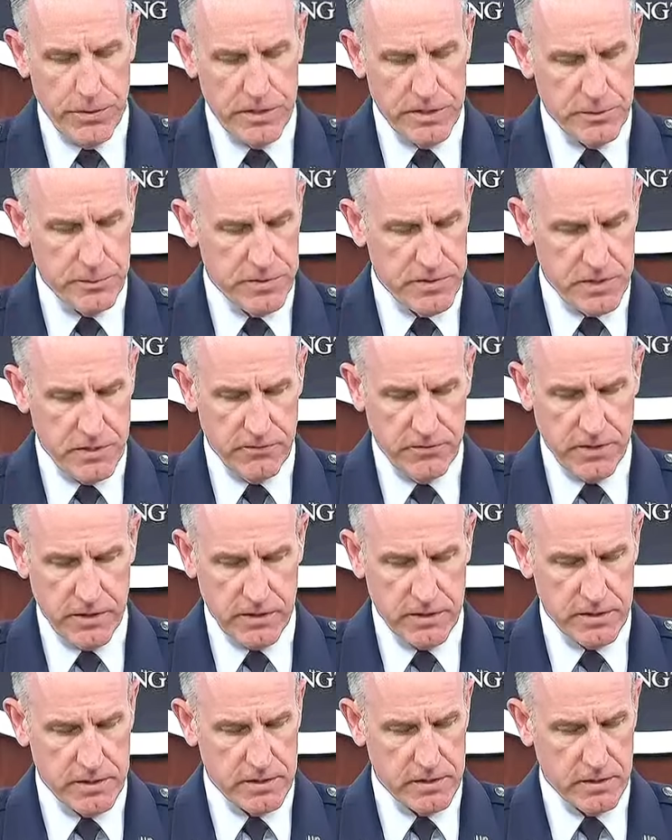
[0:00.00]
into
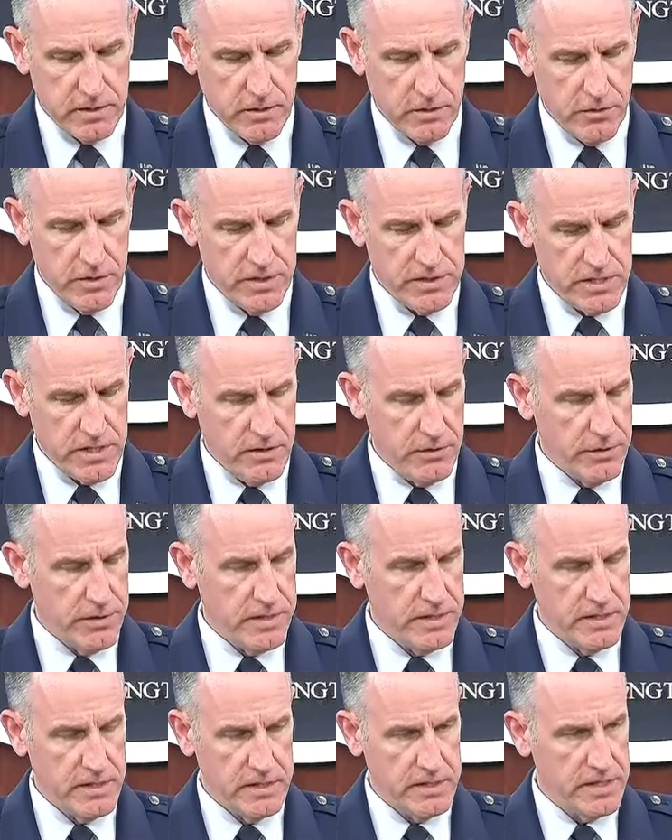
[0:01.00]
specifics, Chris, other
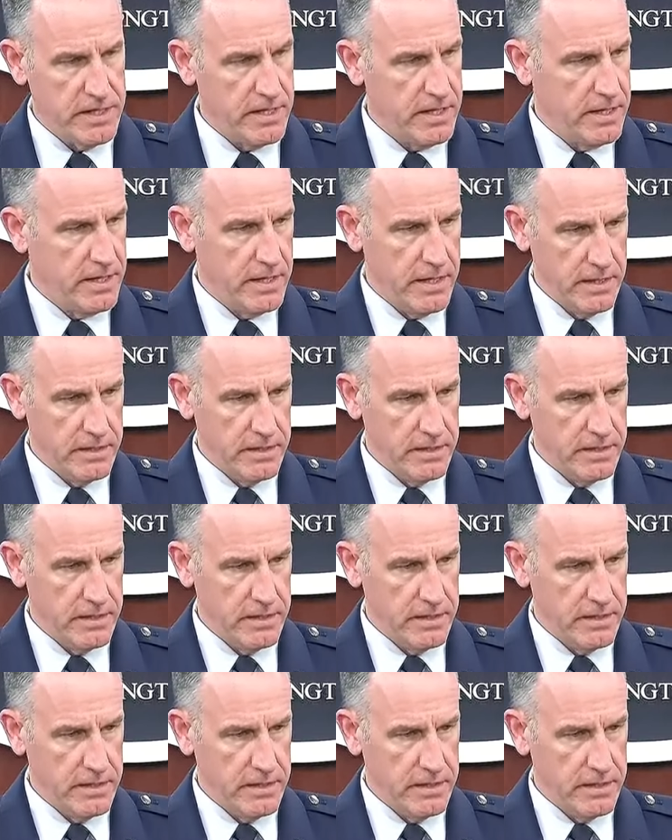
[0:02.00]
than to say,